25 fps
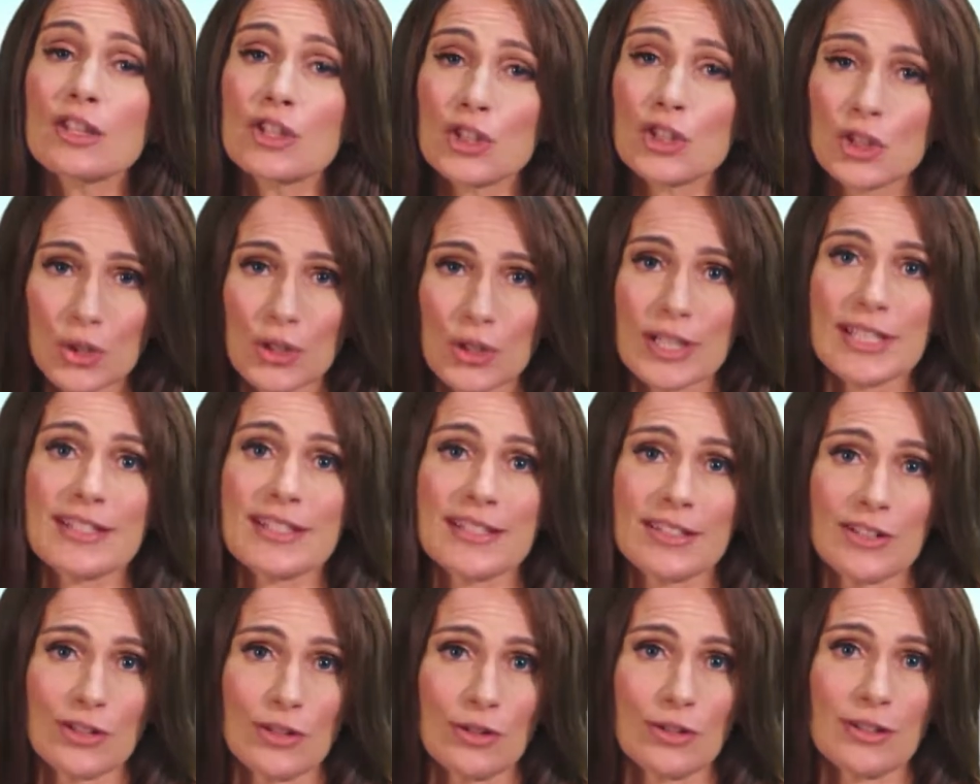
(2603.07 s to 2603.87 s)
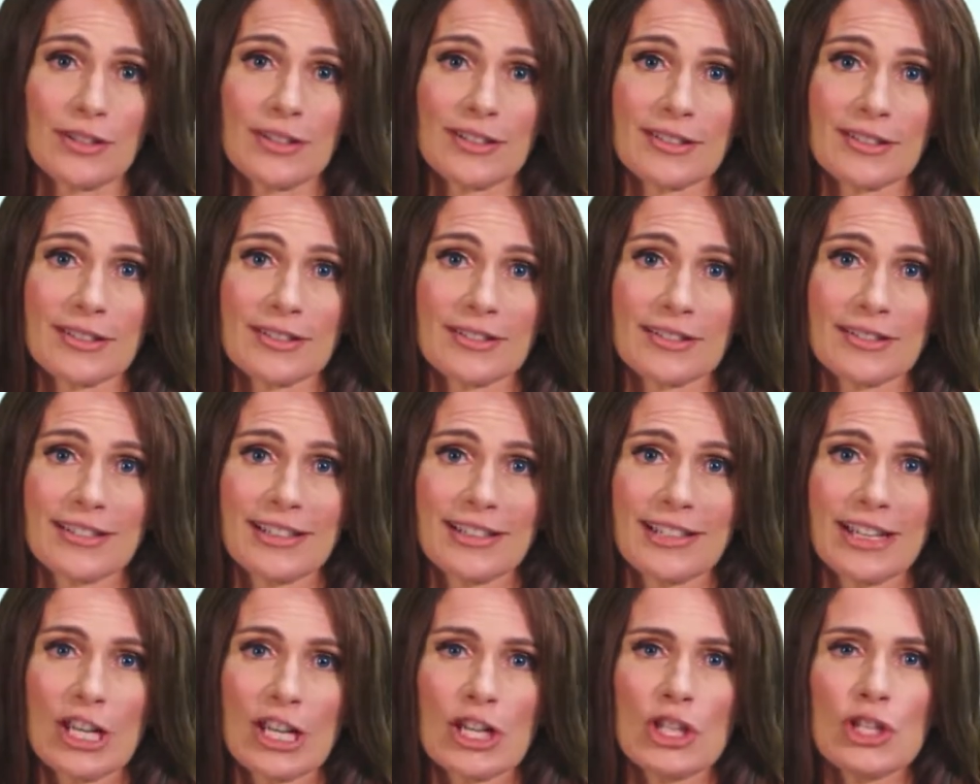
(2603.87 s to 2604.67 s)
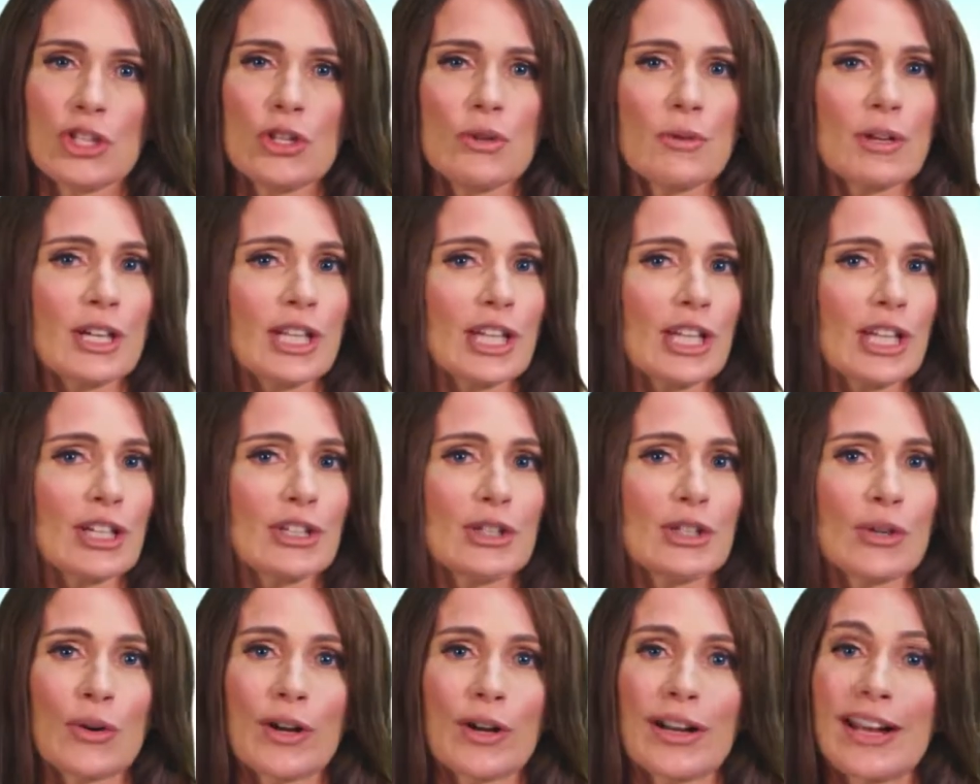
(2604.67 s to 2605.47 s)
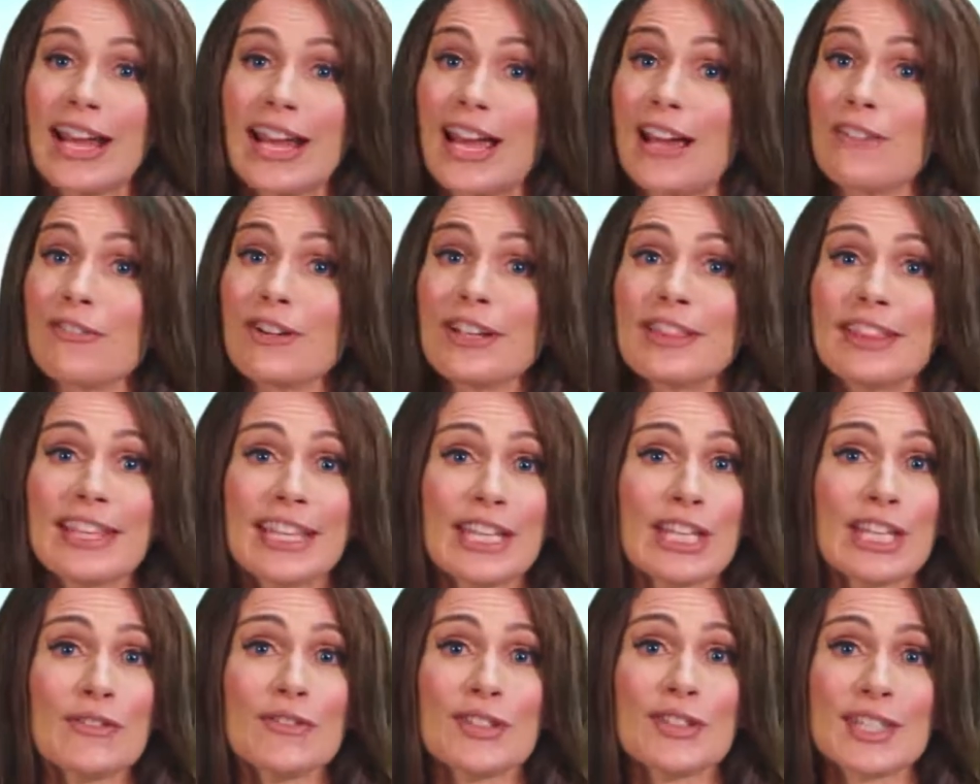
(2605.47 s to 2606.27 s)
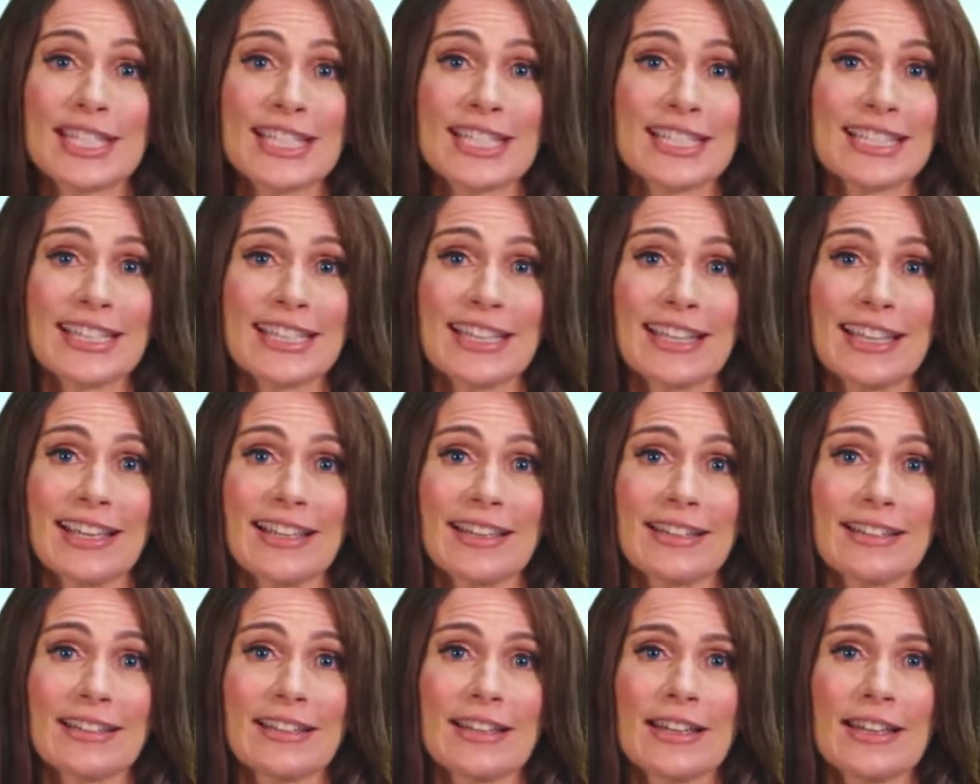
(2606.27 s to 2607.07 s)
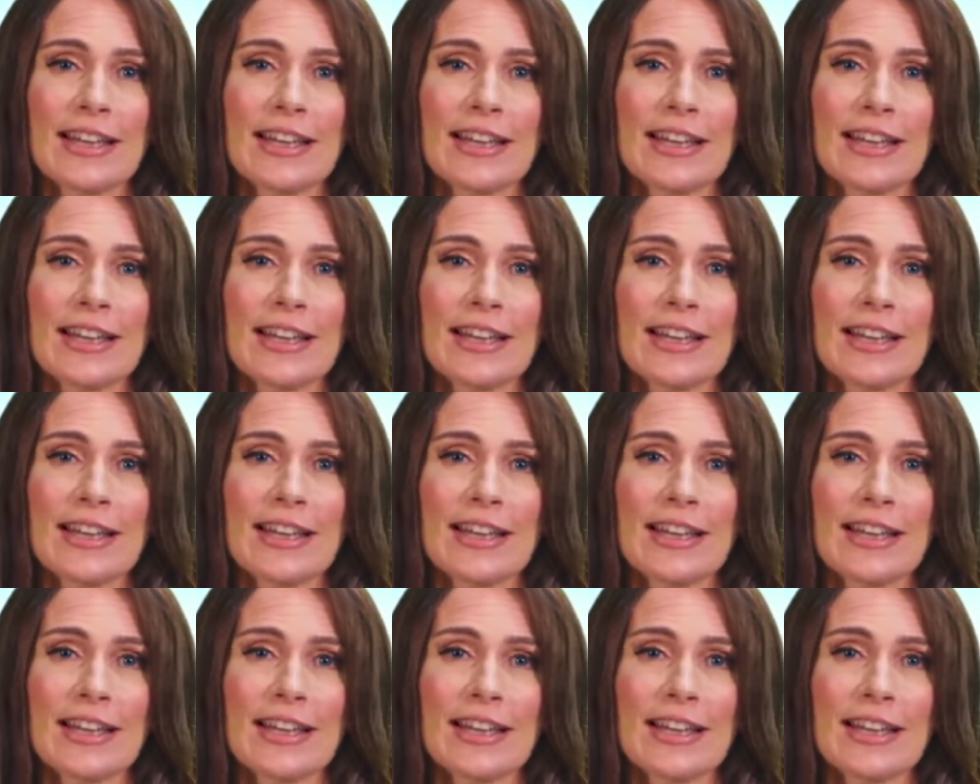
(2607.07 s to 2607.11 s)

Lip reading: the choice is yours. You can ignore everything you've seen today.